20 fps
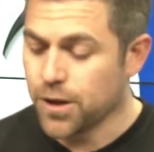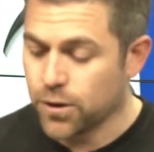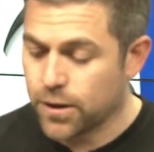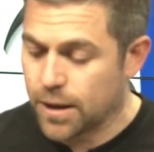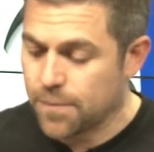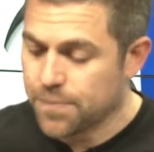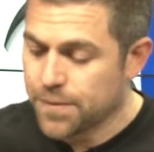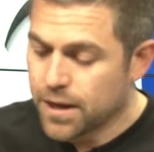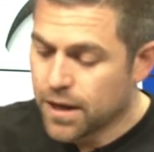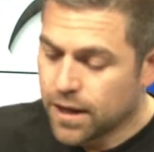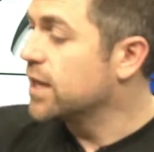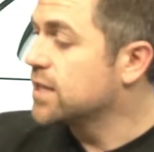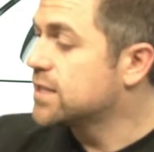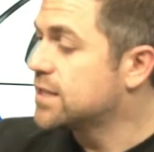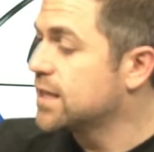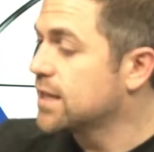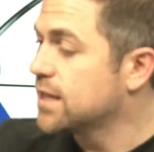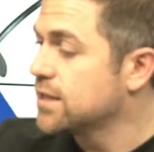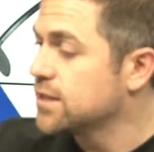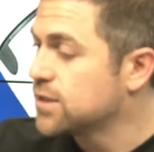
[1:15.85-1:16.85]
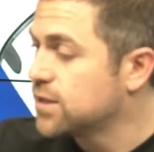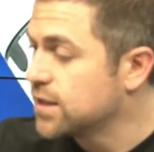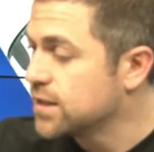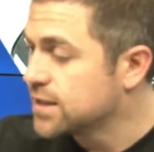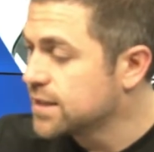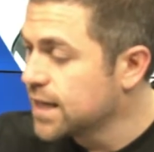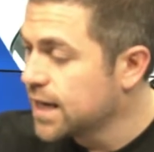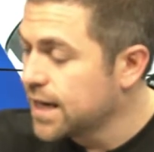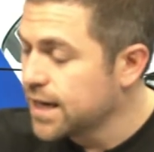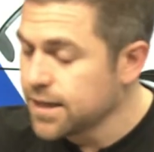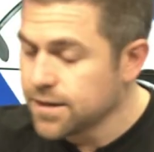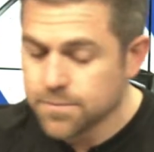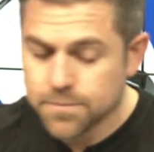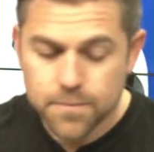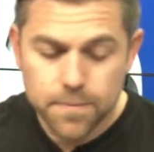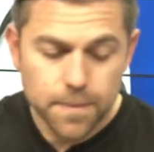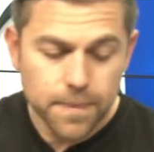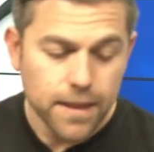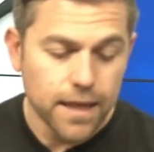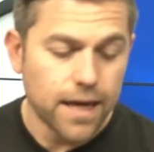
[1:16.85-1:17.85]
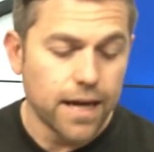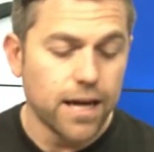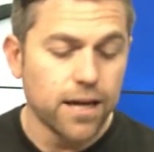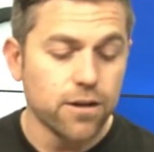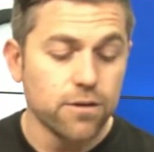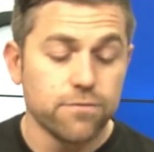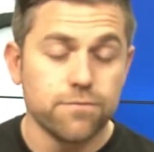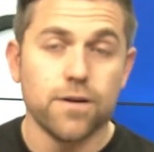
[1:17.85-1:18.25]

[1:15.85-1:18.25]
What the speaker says: Okay, let's set this to the side and